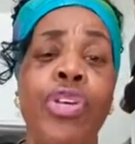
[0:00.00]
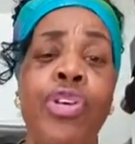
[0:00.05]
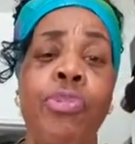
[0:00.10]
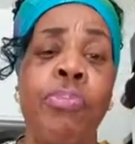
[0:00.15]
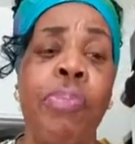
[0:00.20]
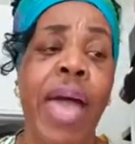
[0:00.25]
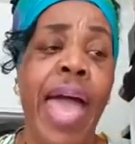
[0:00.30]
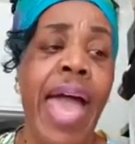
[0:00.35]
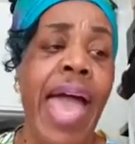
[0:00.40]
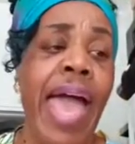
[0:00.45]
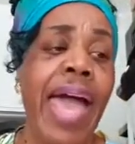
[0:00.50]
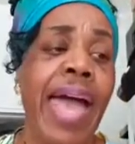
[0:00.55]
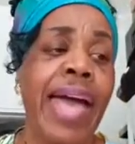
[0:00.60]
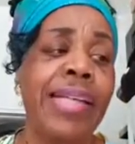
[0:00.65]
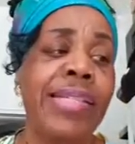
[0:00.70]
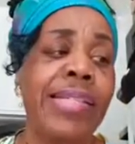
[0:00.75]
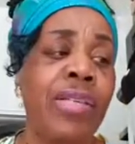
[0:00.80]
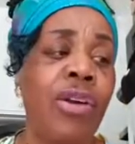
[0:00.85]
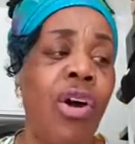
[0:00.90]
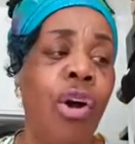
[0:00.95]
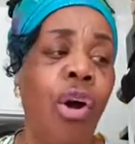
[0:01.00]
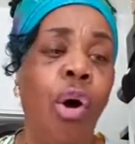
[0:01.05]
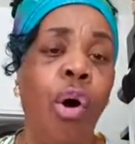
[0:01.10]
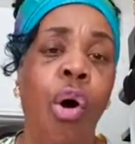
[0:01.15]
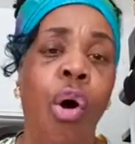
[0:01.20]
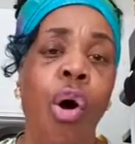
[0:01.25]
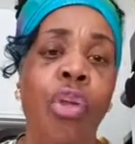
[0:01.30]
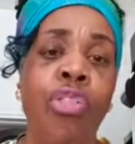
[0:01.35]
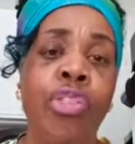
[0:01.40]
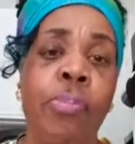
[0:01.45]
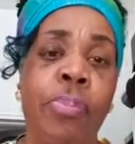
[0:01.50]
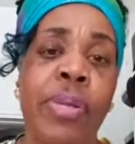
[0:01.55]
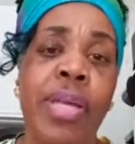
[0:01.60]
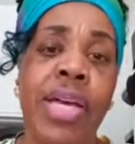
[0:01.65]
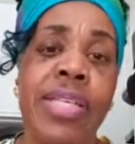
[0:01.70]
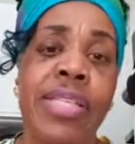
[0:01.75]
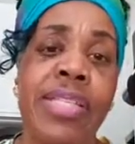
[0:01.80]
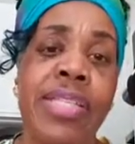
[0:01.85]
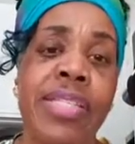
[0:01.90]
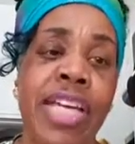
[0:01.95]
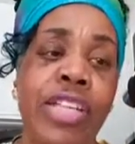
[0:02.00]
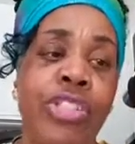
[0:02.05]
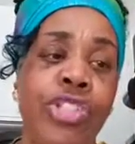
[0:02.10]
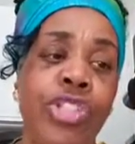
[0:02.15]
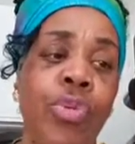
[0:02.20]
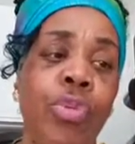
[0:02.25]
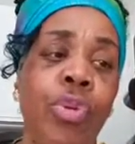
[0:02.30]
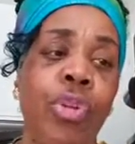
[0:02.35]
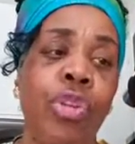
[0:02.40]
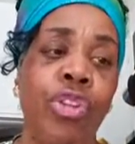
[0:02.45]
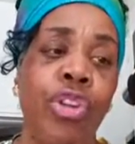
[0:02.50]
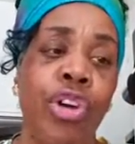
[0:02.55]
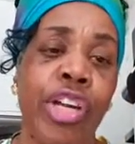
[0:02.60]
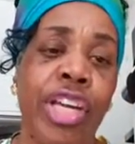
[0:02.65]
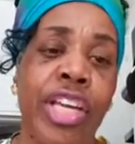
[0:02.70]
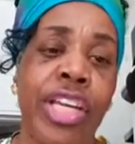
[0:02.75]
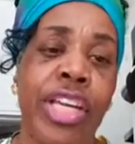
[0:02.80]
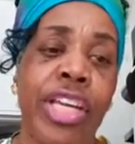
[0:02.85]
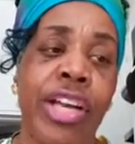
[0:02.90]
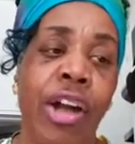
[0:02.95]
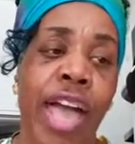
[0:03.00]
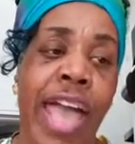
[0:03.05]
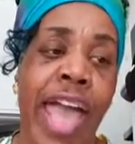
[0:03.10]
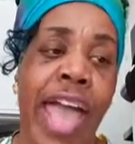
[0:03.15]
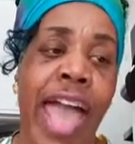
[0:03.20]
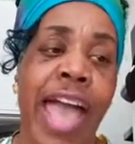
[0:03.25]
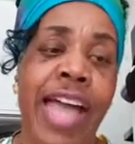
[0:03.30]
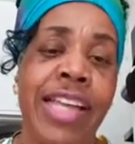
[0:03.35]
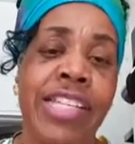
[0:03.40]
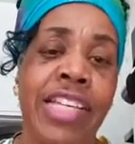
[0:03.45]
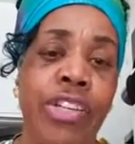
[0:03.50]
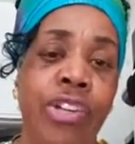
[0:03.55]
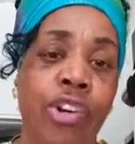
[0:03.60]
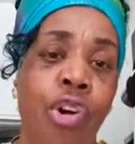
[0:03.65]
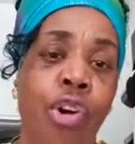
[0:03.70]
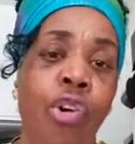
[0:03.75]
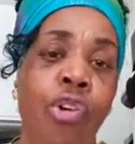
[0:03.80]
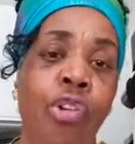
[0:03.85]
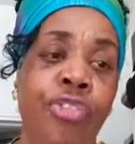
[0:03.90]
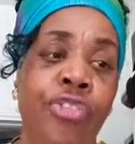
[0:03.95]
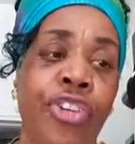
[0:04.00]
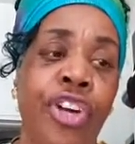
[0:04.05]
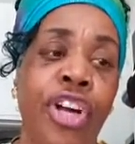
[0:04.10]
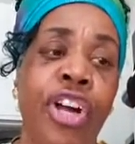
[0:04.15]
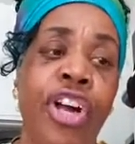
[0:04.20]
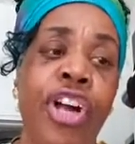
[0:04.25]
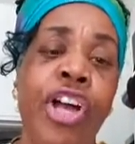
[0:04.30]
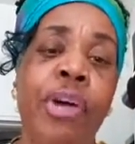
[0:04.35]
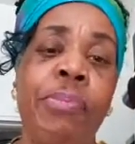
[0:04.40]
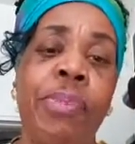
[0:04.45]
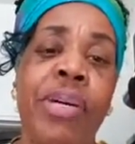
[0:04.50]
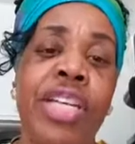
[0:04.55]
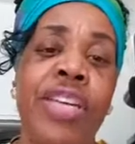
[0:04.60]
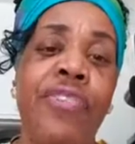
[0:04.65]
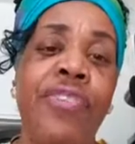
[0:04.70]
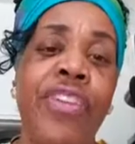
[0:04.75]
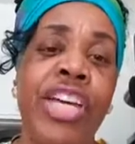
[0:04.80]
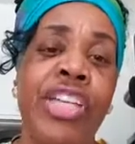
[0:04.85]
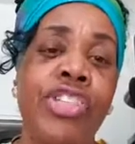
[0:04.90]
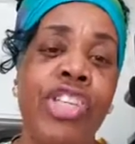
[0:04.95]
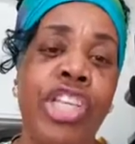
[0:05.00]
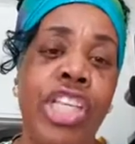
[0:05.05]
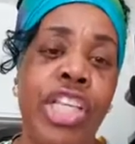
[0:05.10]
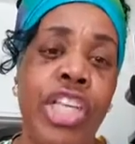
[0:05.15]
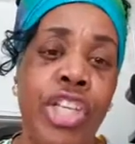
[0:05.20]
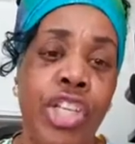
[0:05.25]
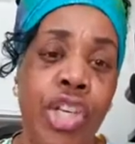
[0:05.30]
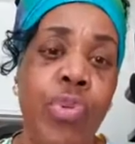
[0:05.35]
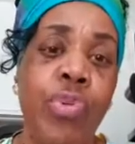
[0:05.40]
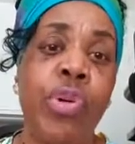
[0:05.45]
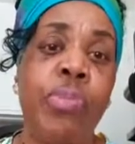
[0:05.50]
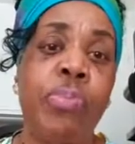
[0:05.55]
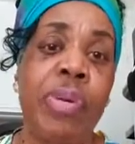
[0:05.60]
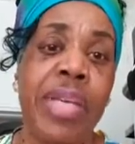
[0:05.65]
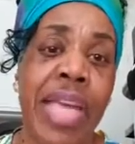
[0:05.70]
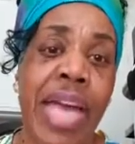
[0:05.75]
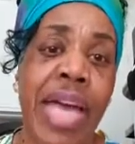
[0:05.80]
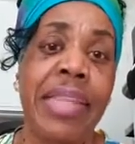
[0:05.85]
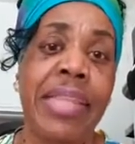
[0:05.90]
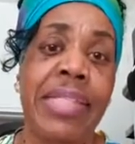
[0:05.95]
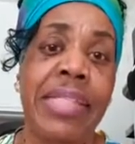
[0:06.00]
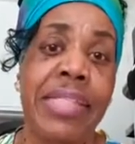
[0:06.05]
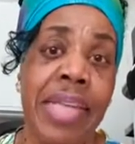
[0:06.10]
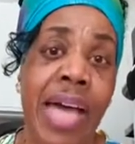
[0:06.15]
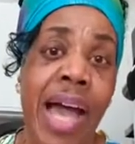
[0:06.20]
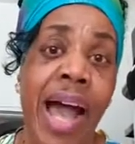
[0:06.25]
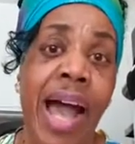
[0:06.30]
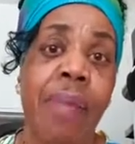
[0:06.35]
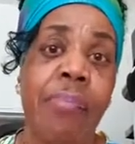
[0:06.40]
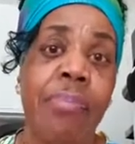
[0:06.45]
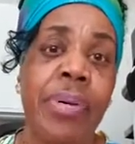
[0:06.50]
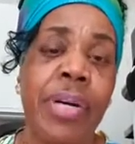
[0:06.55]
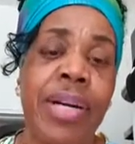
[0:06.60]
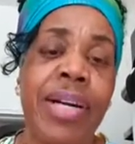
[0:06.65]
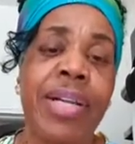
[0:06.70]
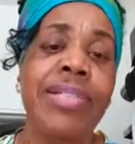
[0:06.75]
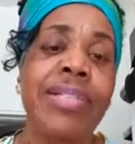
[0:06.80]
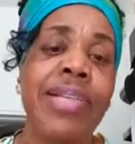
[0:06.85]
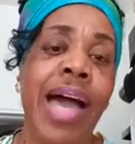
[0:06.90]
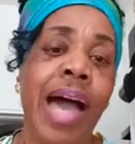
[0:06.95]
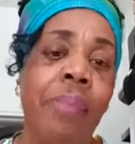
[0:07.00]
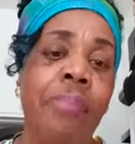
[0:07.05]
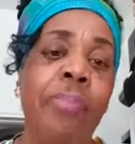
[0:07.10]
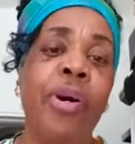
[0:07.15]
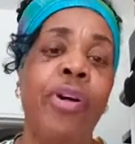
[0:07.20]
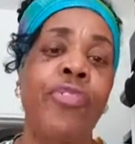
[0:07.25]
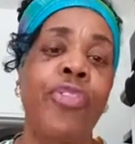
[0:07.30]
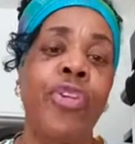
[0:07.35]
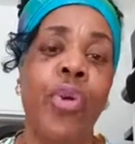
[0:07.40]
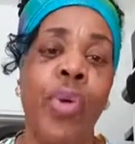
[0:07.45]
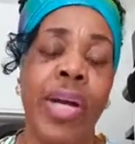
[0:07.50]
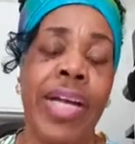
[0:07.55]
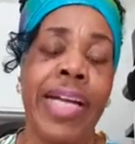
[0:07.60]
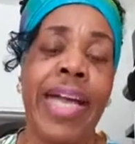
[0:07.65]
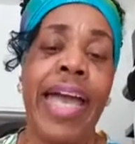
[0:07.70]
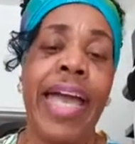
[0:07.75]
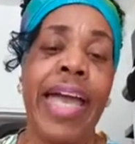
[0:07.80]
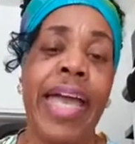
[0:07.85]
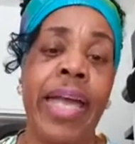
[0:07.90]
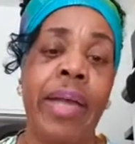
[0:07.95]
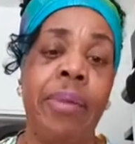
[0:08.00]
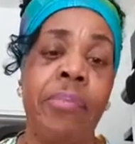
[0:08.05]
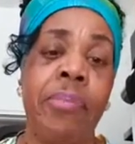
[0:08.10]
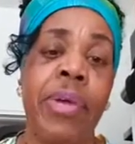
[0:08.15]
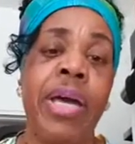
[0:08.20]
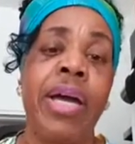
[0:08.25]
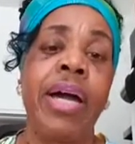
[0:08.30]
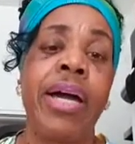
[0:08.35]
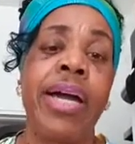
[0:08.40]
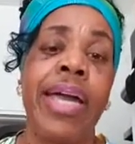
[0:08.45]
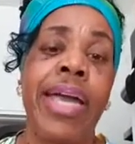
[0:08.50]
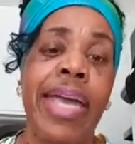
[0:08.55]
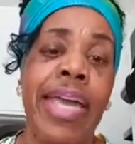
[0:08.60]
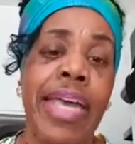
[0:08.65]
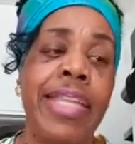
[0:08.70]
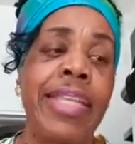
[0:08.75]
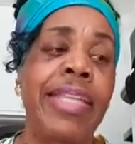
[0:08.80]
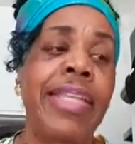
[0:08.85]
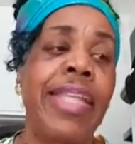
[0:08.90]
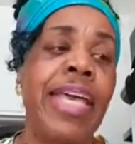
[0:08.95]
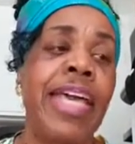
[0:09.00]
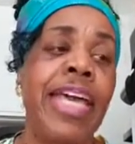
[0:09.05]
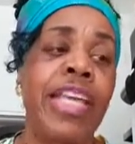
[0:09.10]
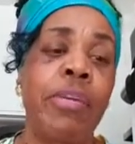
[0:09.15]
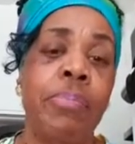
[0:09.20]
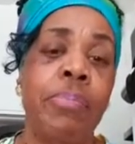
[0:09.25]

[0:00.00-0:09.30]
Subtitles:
pass all the places that you were looking at and over, but eventually you will be at the top of your game, in a